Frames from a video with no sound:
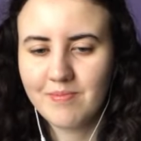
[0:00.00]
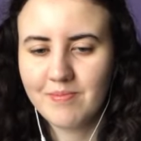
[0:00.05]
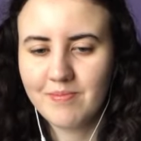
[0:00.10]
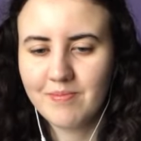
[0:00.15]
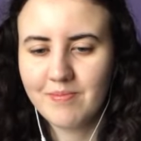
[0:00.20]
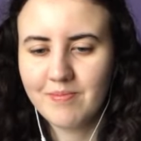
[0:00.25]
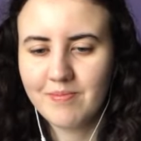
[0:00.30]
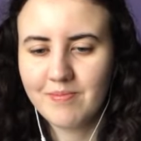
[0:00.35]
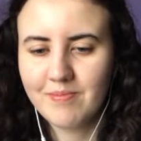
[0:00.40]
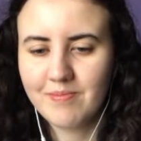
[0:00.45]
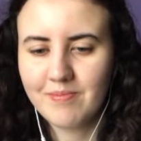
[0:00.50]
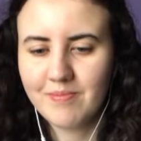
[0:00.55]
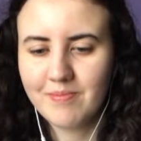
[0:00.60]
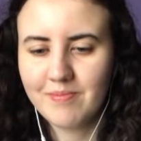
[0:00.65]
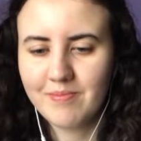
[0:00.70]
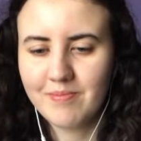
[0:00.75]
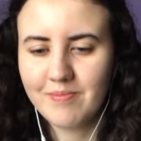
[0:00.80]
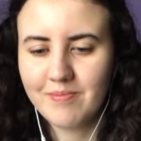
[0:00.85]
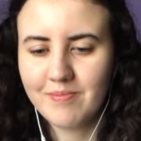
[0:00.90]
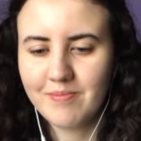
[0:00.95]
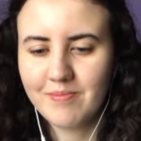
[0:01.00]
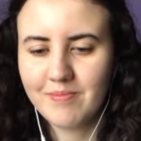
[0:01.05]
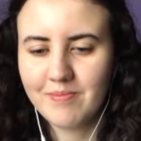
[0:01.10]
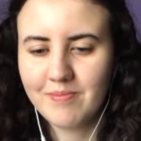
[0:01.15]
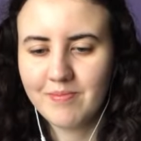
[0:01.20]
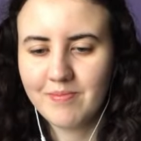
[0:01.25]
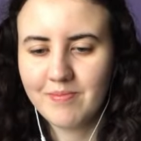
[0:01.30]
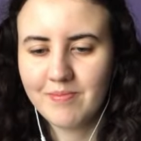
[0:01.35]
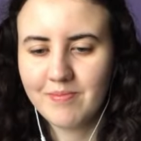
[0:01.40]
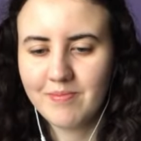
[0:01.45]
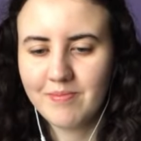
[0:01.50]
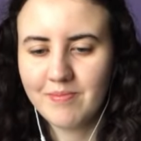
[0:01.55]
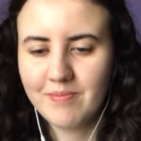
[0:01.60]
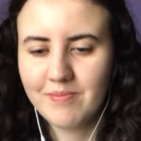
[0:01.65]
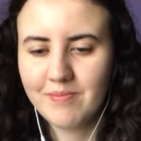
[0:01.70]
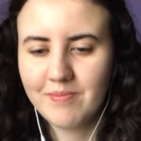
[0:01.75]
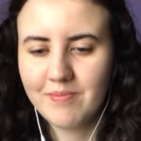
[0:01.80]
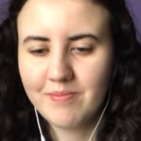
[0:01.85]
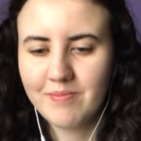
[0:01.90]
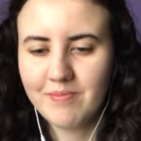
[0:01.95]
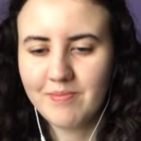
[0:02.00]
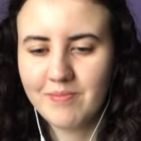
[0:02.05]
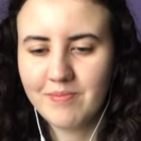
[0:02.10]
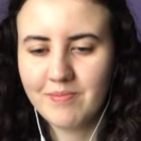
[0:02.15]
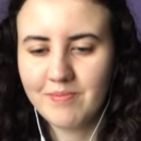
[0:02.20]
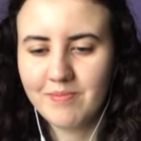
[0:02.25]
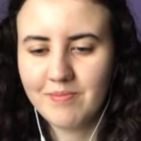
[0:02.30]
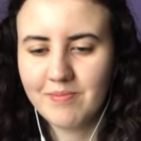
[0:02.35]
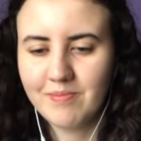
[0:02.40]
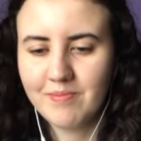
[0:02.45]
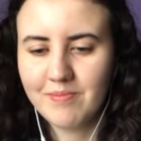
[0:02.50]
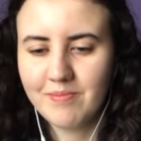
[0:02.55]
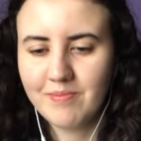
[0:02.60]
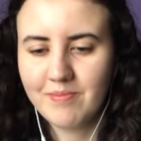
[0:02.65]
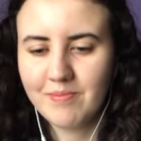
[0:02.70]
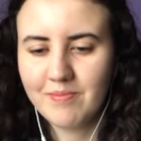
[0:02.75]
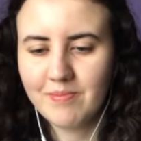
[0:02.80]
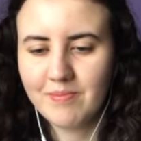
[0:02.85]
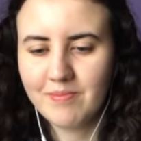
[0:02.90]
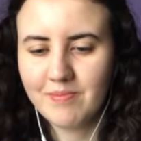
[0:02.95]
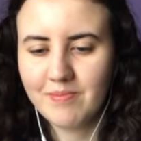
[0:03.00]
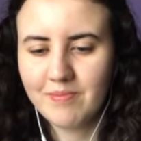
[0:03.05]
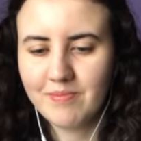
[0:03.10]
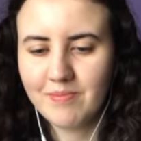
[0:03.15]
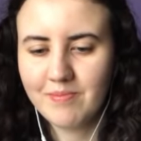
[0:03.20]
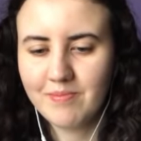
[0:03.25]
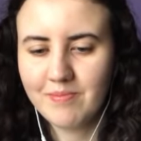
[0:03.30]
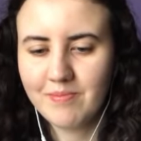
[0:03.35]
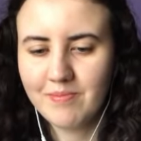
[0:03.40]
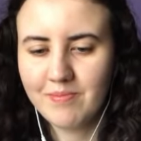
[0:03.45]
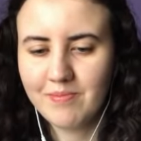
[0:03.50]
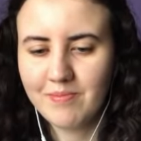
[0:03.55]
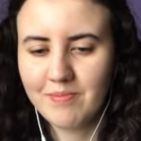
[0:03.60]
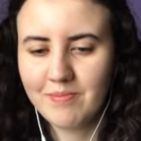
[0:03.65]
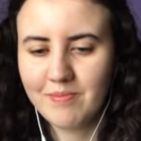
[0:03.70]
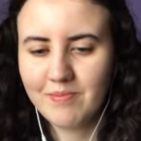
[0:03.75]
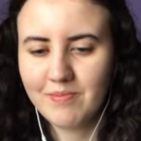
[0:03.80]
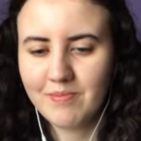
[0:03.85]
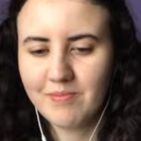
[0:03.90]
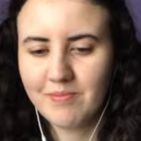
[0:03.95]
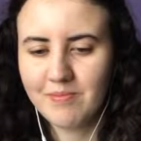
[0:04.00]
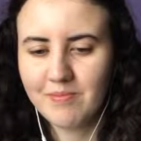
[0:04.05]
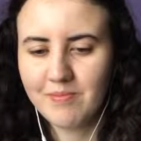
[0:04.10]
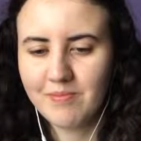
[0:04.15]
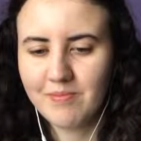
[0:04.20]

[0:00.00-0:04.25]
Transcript: This person isn't speaking.